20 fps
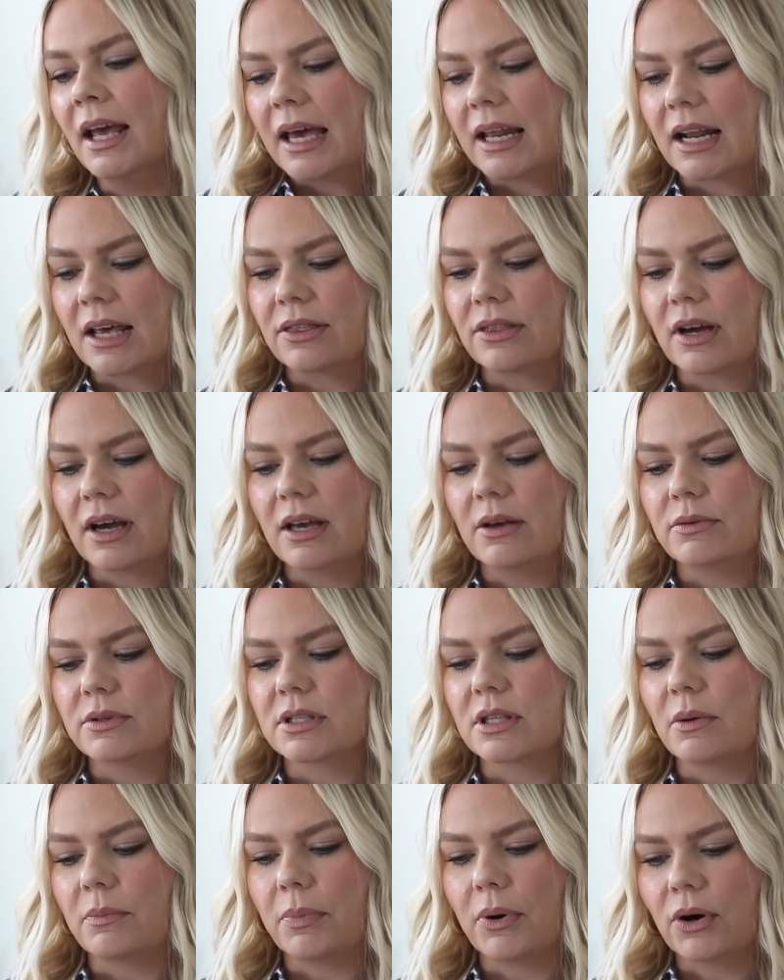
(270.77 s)
And I thought it
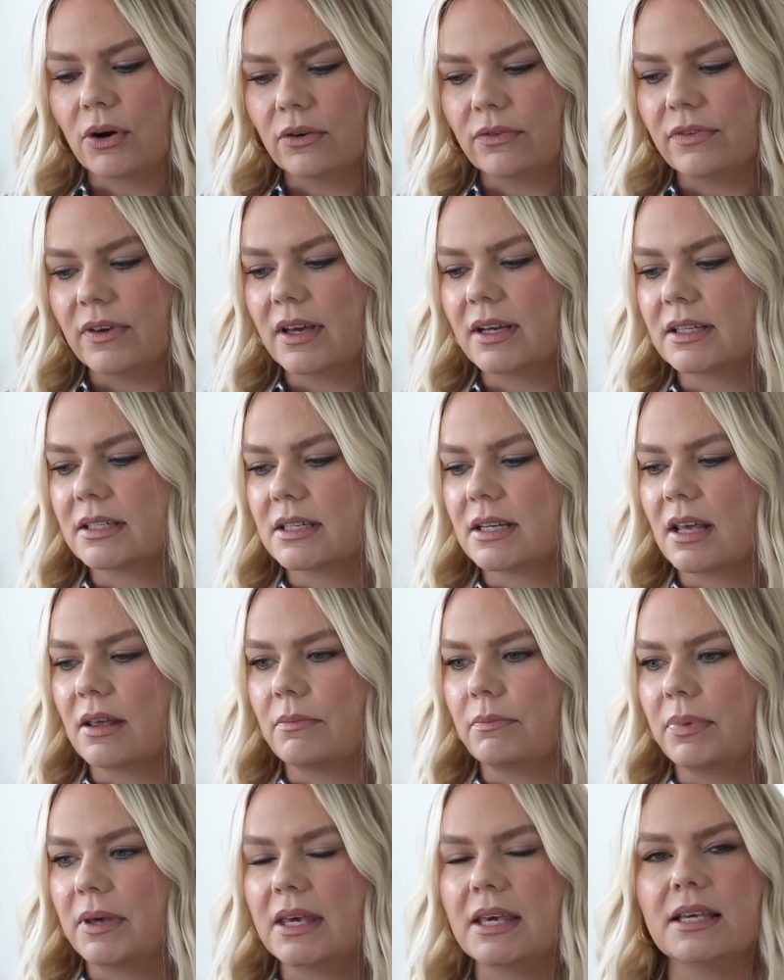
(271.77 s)
was the perfect
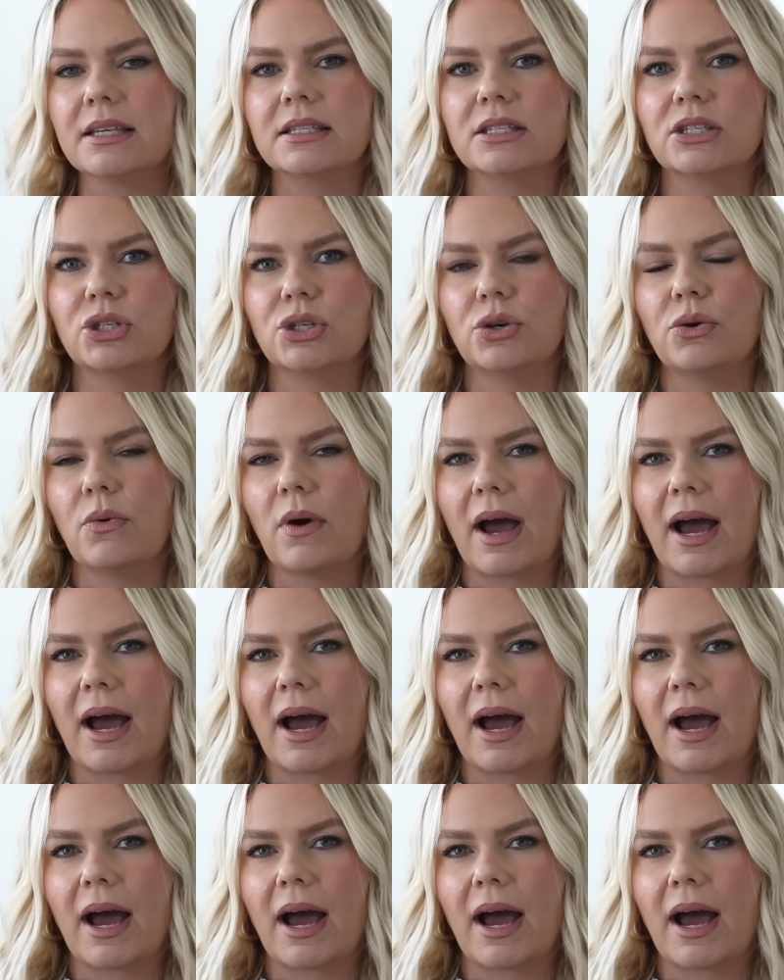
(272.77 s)
piece to